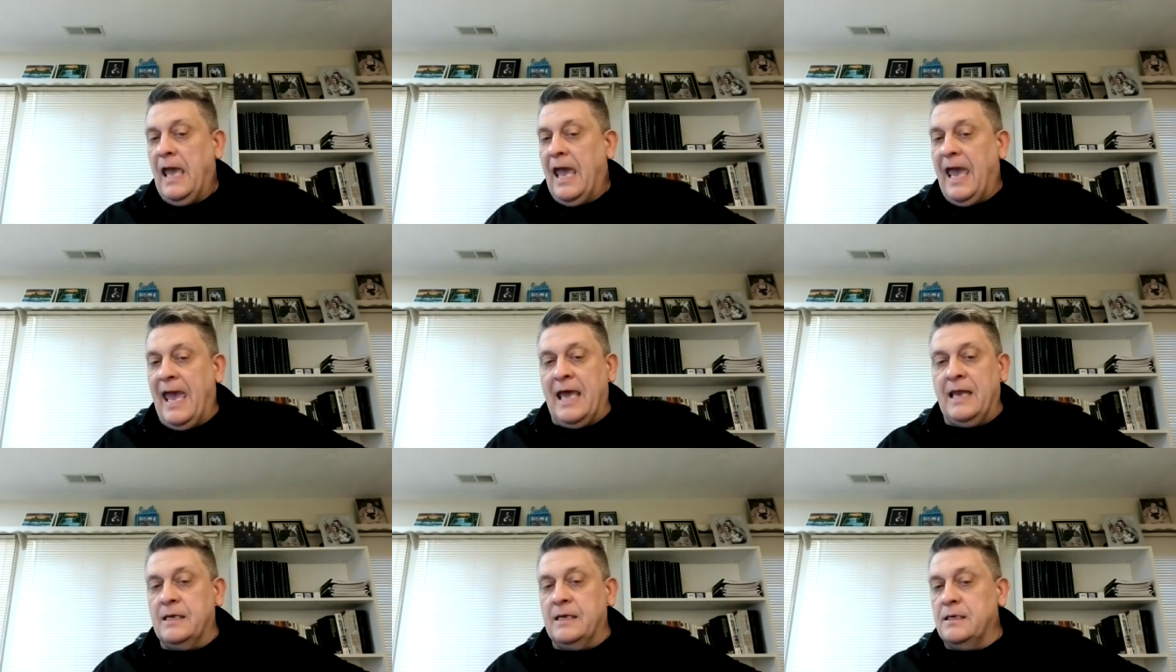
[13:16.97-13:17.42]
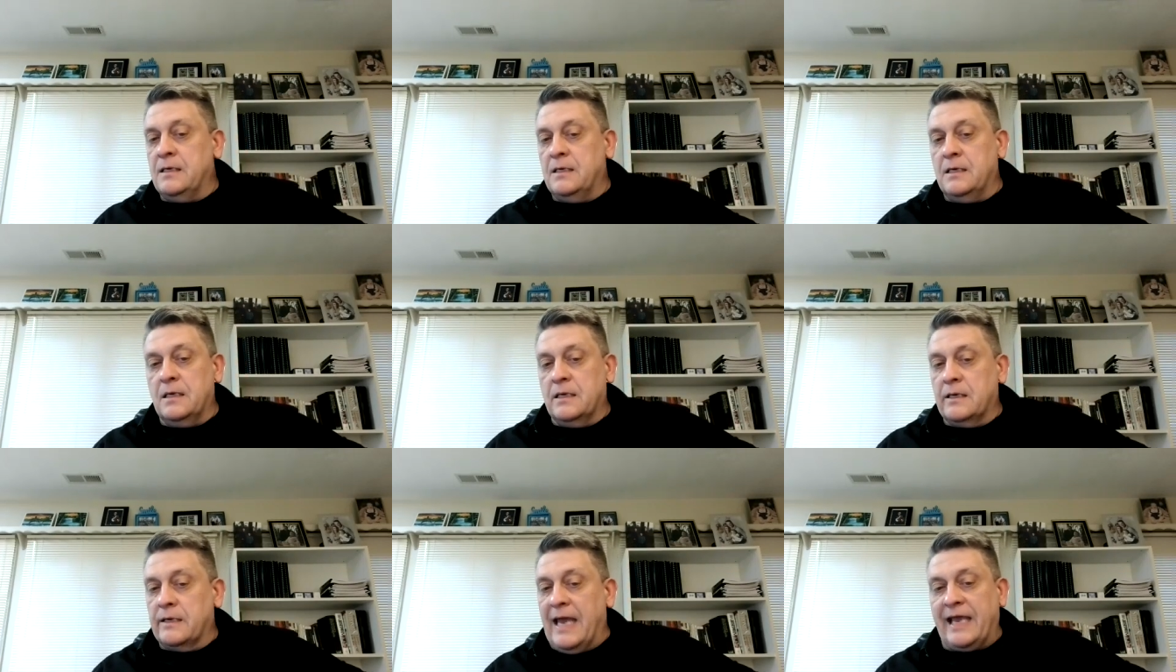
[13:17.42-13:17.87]
And
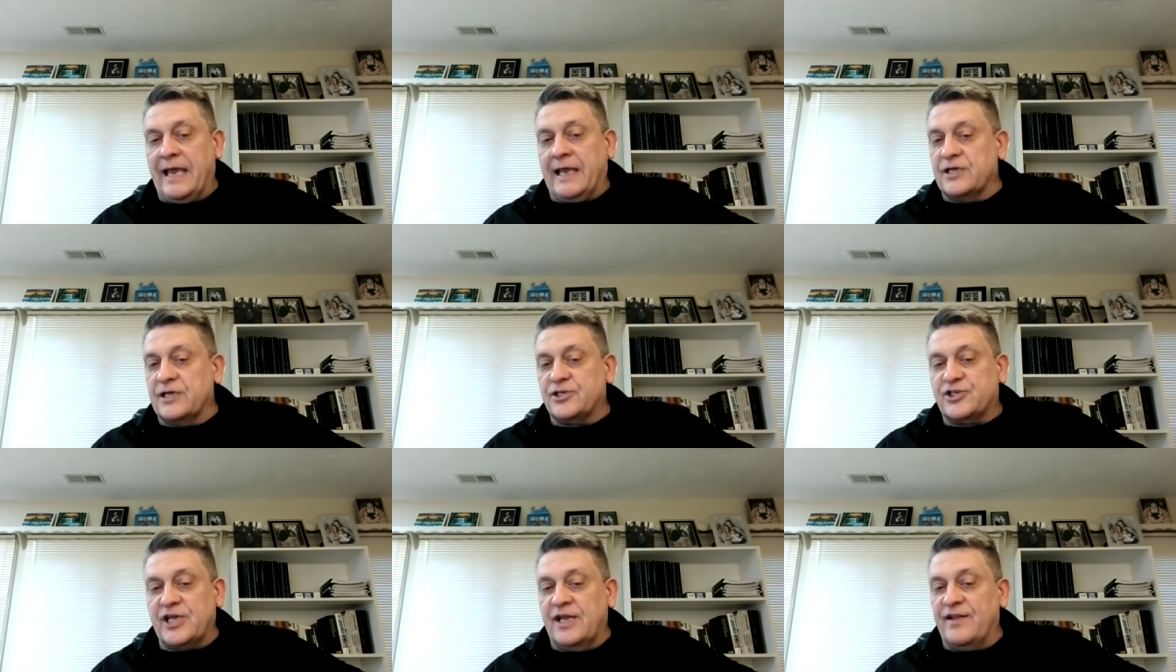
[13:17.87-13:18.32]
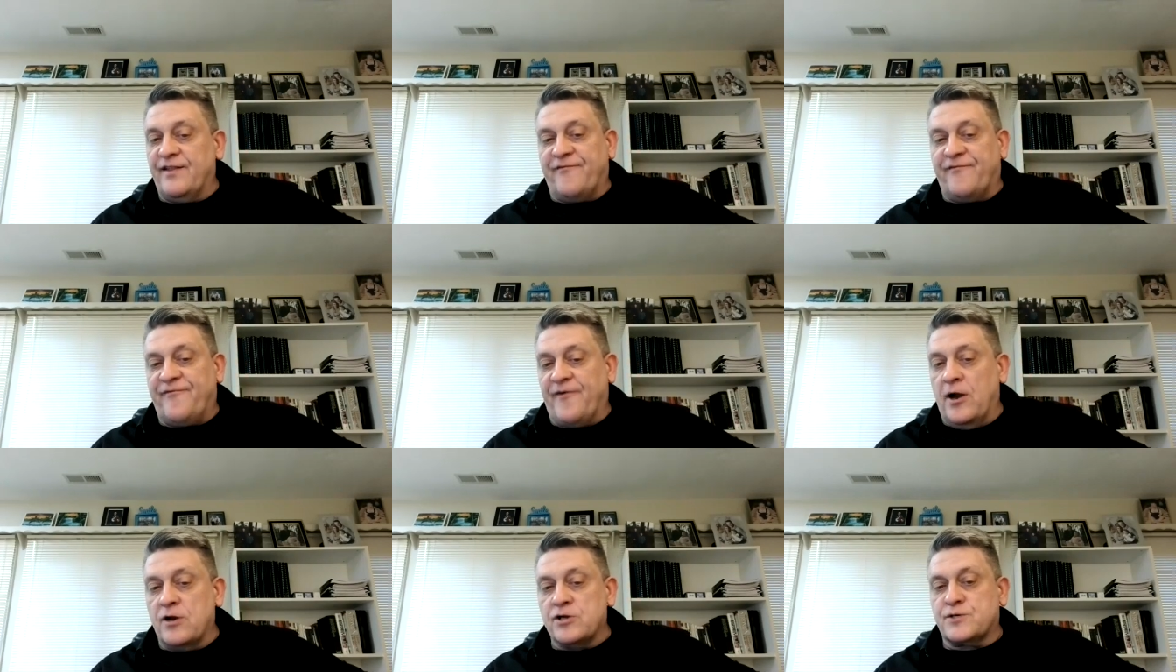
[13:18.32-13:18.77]
like I said, the
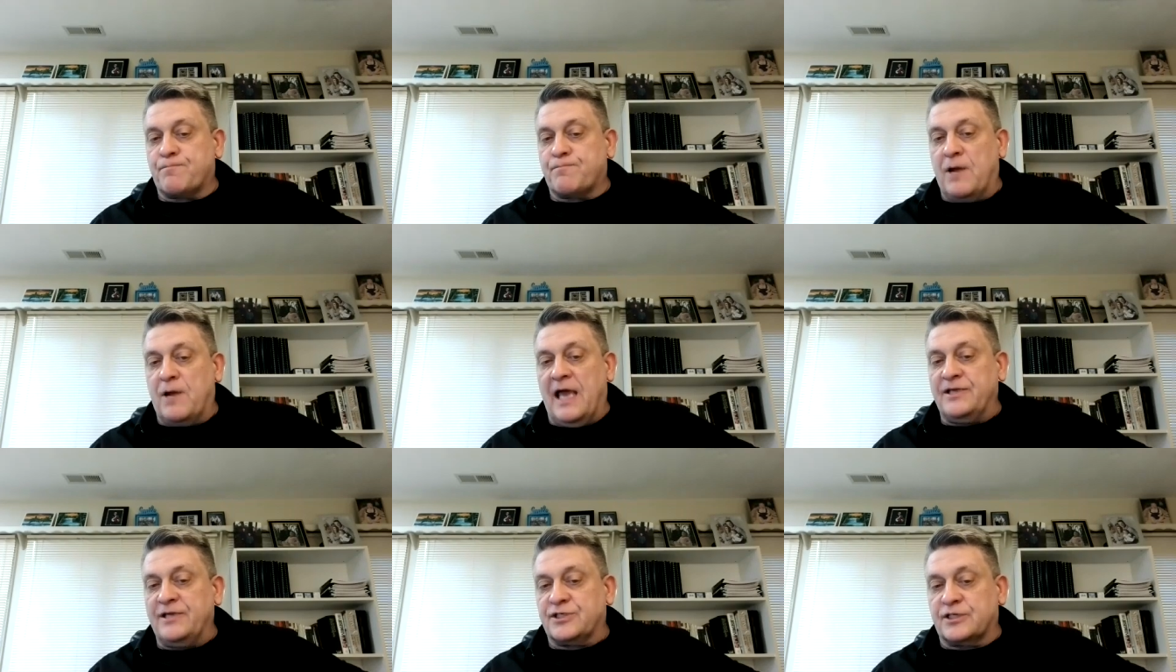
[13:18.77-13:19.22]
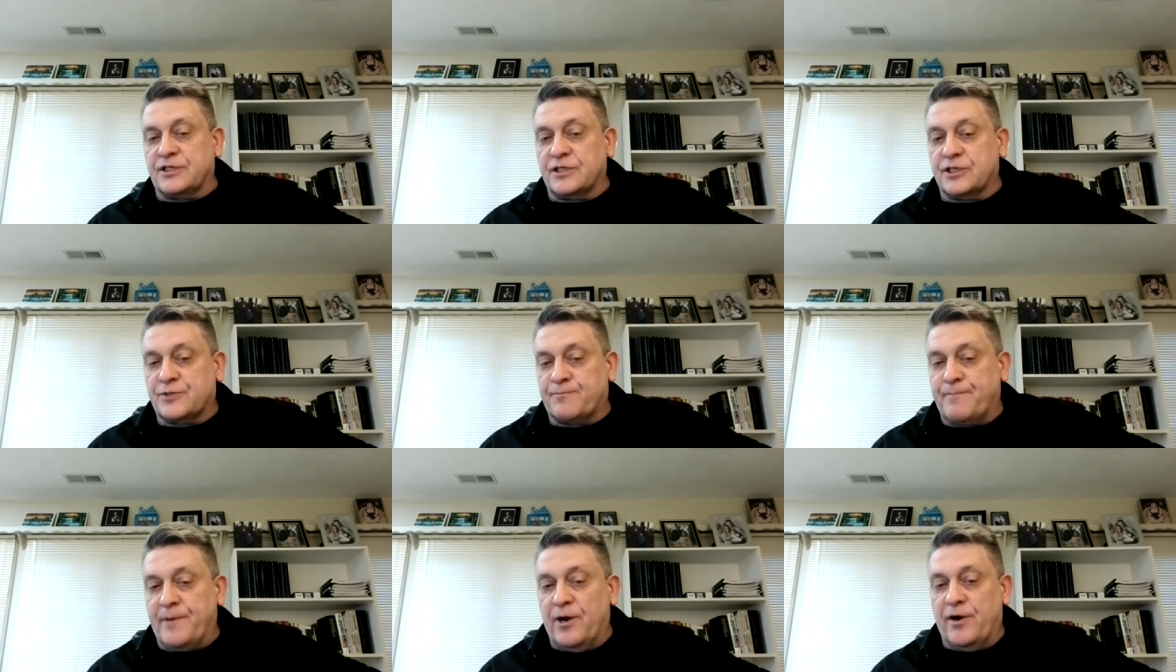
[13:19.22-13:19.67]
first place the
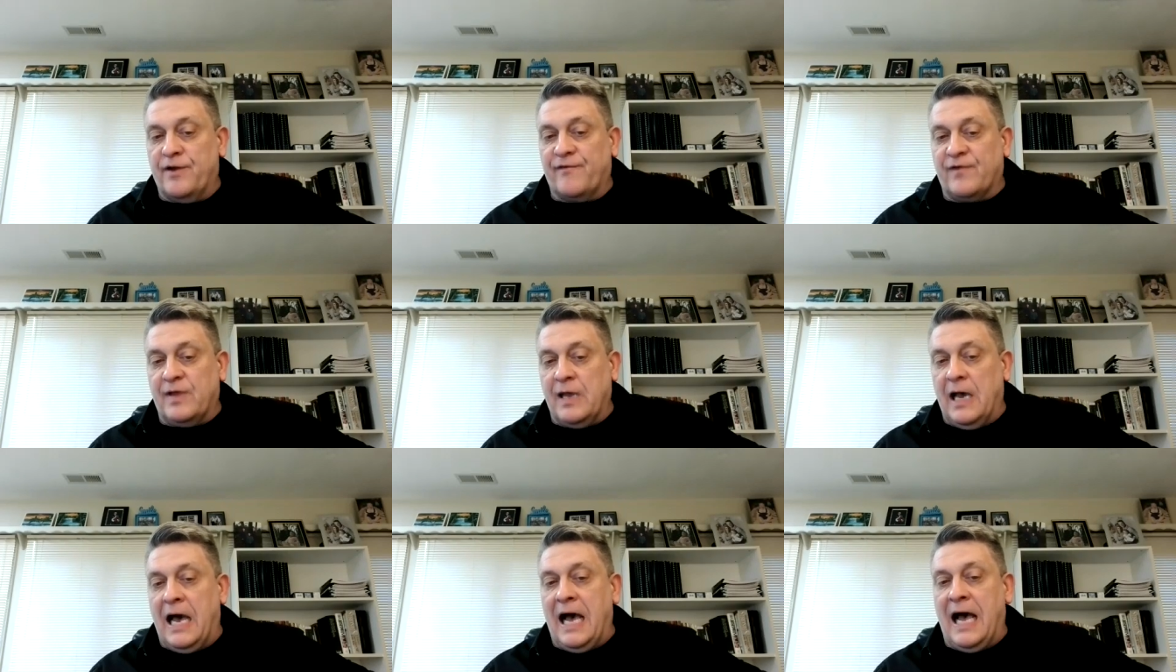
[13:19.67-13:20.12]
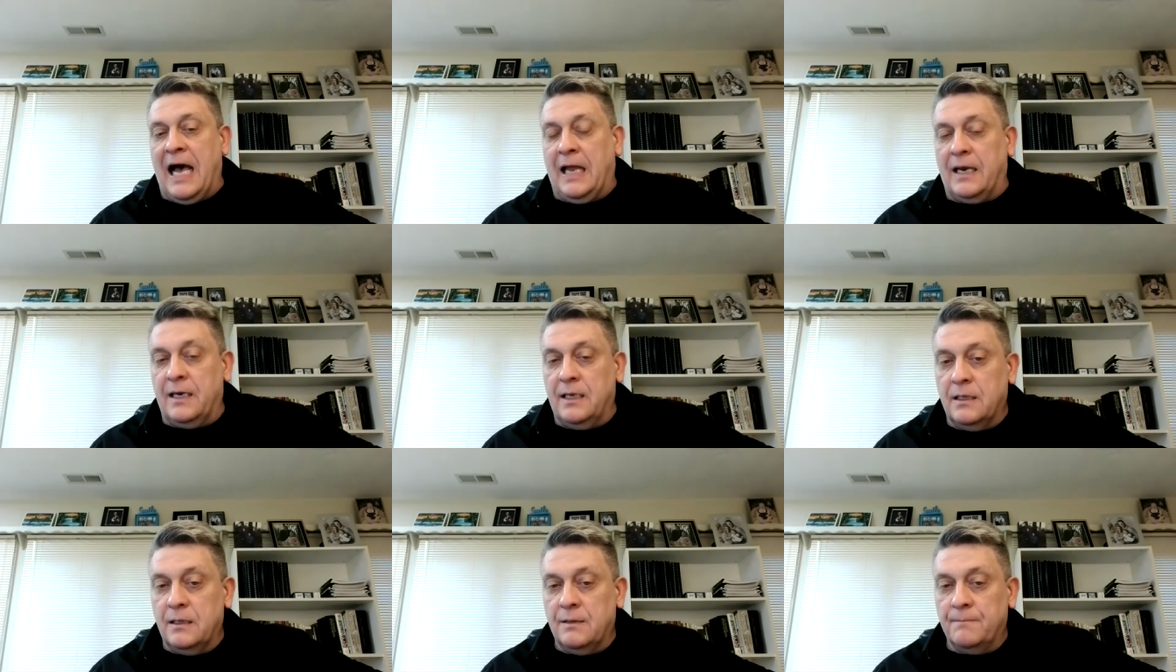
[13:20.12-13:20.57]
Spirit of
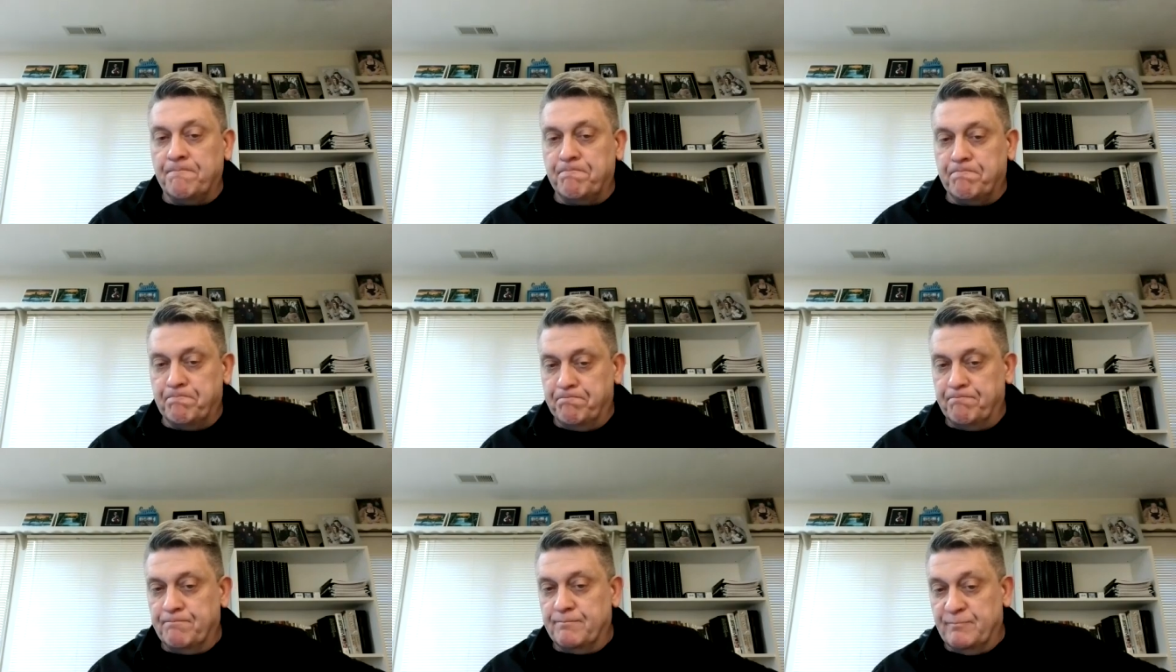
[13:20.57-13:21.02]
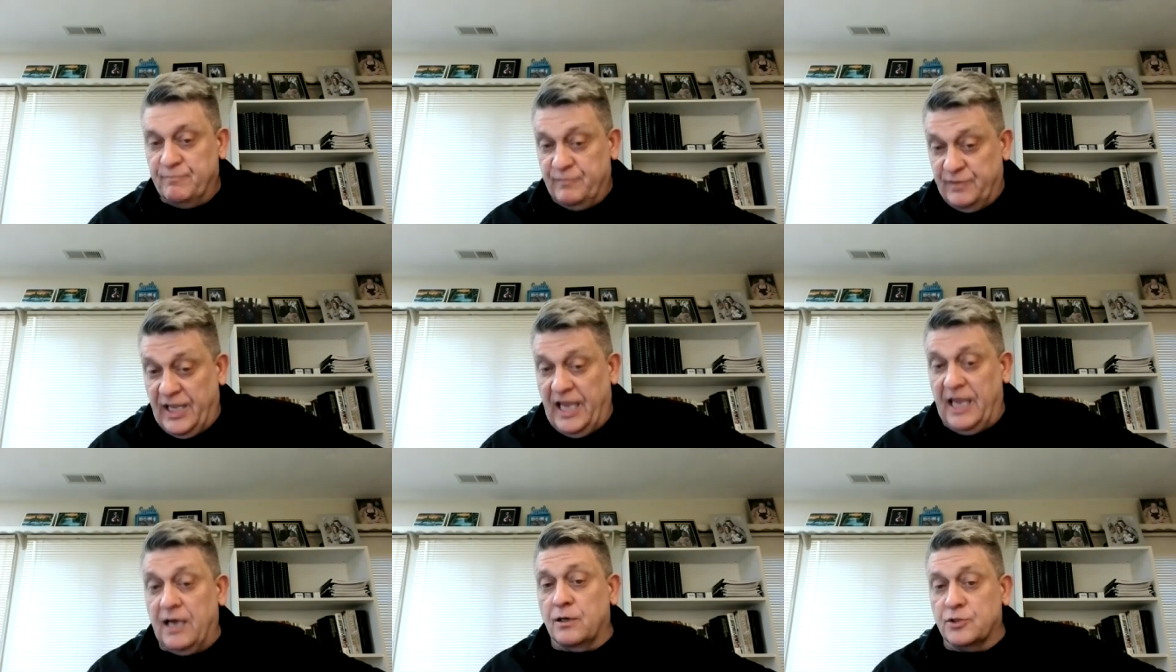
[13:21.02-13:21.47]
God
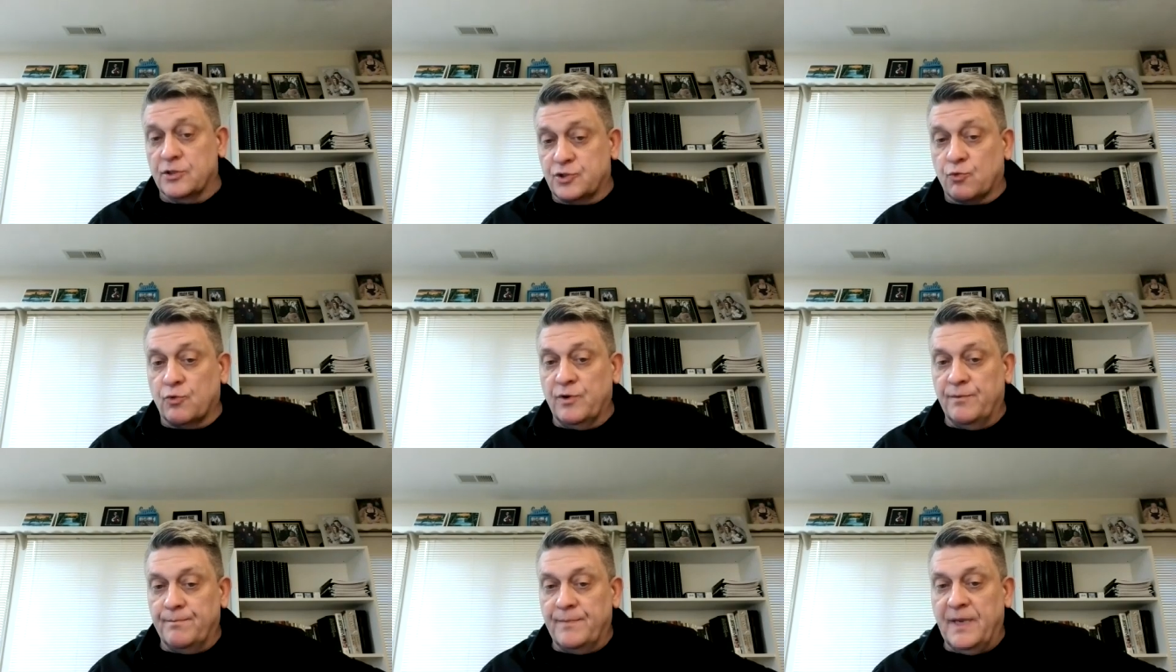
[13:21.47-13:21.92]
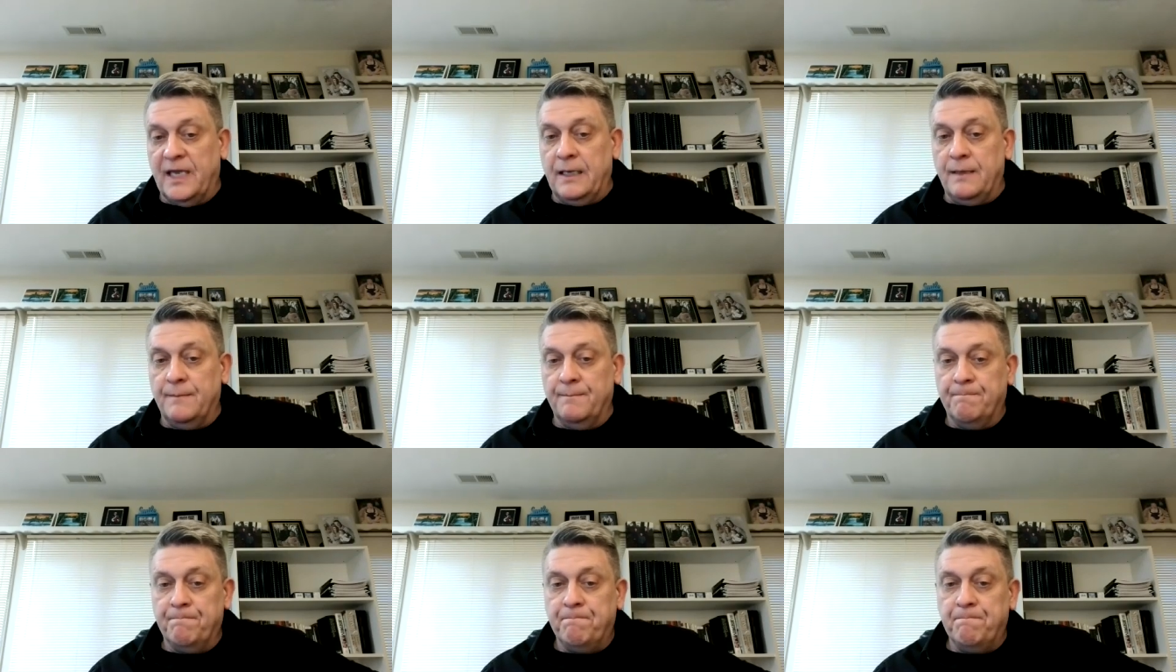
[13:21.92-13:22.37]
deals with
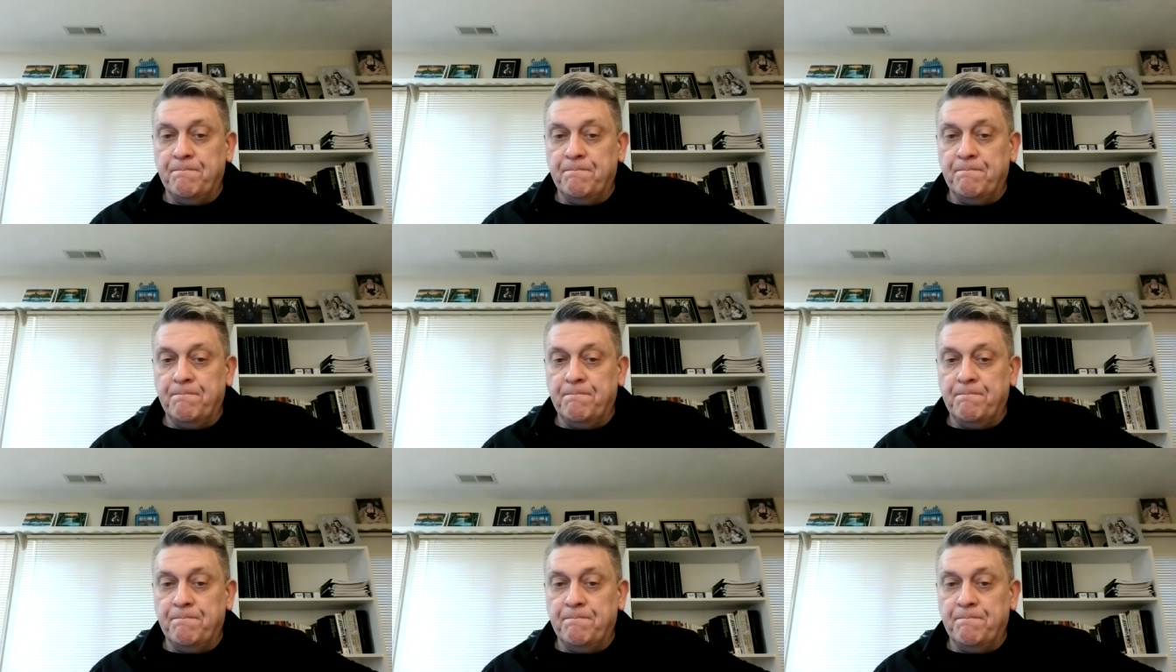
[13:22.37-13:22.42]
me